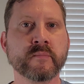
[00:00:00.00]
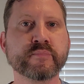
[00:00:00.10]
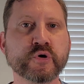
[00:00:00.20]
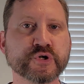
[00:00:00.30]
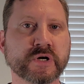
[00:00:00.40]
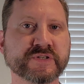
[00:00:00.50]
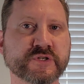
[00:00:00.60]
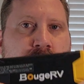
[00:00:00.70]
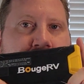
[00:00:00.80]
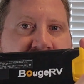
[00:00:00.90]
Bouge
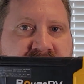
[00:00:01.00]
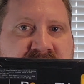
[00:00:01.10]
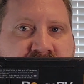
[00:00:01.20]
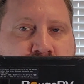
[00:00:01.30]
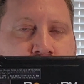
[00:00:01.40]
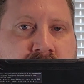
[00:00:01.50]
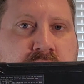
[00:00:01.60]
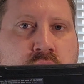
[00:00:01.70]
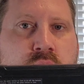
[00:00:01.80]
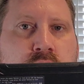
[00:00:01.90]
also makes this
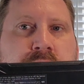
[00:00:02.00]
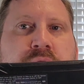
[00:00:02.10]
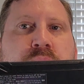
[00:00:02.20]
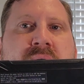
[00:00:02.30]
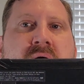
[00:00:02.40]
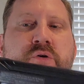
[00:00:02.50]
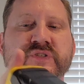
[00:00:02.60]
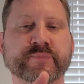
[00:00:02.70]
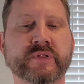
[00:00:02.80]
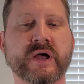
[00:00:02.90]
really cool little power
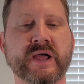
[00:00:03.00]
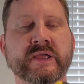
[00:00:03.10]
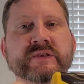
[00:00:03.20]
supply.